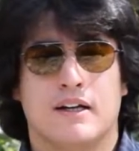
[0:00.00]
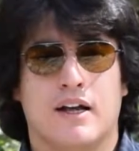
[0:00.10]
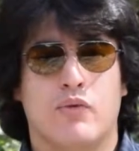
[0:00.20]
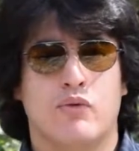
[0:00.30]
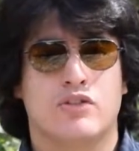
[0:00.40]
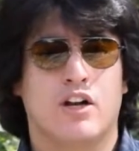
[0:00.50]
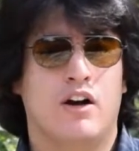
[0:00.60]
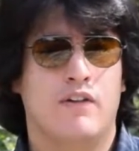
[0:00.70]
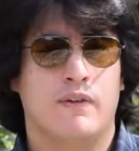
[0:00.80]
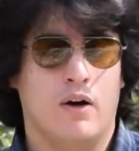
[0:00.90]
a
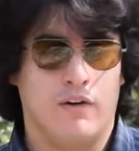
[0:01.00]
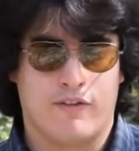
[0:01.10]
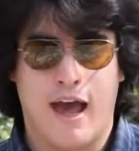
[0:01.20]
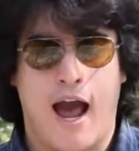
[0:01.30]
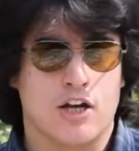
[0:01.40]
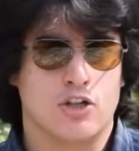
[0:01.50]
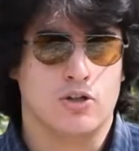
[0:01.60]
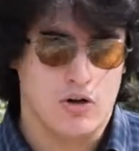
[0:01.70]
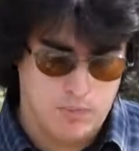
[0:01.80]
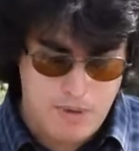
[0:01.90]
reserve of cash,
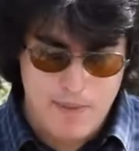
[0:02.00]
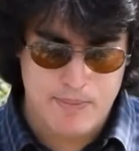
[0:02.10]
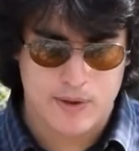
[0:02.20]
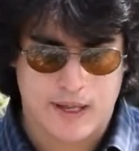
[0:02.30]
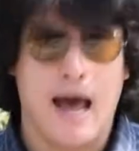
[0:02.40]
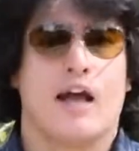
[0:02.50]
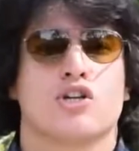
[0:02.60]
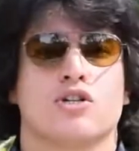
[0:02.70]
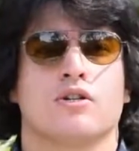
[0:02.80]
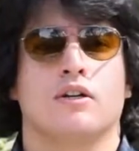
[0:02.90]
paper
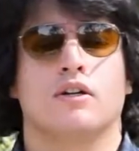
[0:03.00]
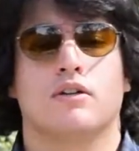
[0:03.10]
cash in